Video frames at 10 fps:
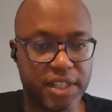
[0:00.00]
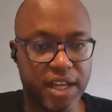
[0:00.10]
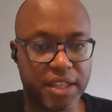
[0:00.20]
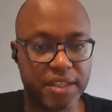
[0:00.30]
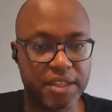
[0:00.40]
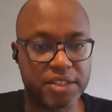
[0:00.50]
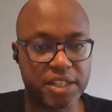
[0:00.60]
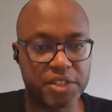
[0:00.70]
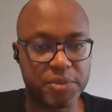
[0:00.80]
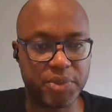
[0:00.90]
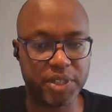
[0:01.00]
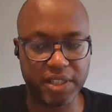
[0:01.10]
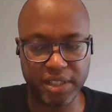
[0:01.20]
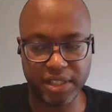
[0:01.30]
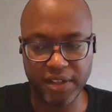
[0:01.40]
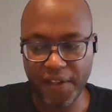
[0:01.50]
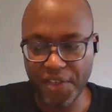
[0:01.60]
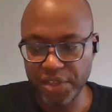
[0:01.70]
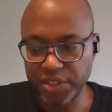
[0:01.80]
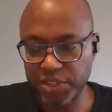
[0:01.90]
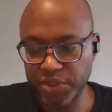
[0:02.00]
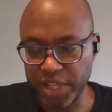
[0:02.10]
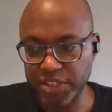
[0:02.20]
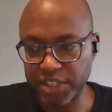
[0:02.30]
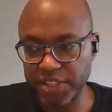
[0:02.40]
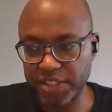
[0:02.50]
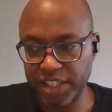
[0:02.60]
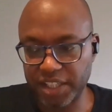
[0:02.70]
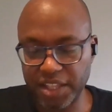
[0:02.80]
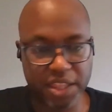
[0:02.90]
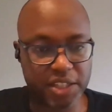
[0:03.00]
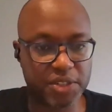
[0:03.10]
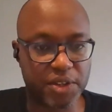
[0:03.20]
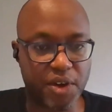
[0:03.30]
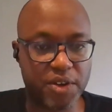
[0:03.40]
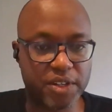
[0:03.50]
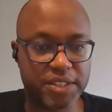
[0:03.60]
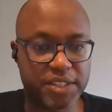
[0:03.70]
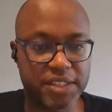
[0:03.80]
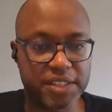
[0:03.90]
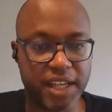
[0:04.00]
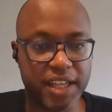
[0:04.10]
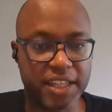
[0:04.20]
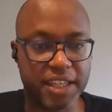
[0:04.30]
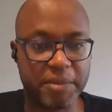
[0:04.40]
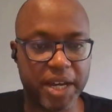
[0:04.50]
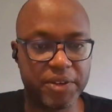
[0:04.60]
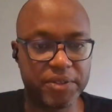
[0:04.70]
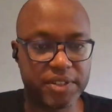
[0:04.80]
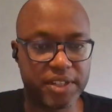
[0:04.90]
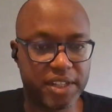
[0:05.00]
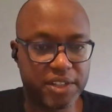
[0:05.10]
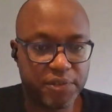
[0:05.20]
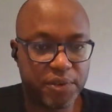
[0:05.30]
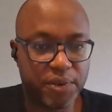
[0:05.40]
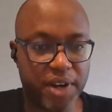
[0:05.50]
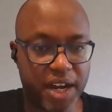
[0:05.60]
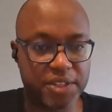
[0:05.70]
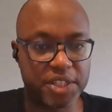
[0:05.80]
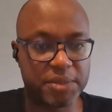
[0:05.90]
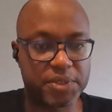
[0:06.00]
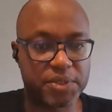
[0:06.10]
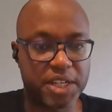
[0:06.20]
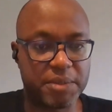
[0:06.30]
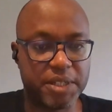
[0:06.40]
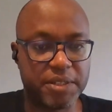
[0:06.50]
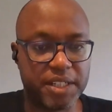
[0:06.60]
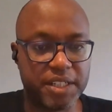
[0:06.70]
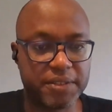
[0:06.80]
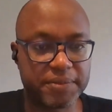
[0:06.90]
I think it's actually pretty strange that it's taken this long since DAI came out for other stables to come out, right?